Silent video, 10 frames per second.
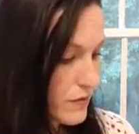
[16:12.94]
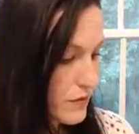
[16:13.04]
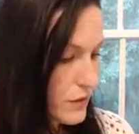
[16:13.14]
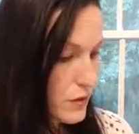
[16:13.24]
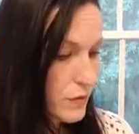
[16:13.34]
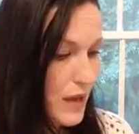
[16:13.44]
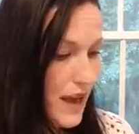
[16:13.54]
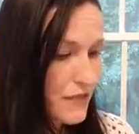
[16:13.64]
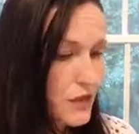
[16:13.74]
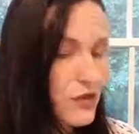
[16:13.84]
you're
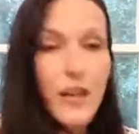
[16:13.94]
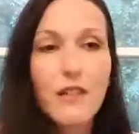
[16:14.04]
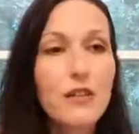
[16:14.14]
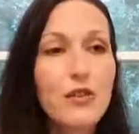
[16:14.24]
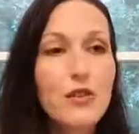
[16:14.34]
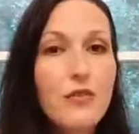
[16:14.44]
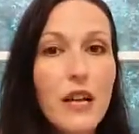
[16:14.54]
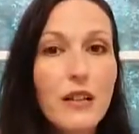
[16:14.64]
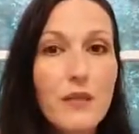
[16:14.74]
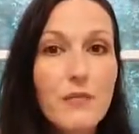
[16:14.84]
having your character
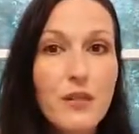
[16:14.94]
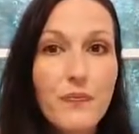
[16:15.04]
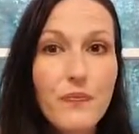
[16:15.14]
developed.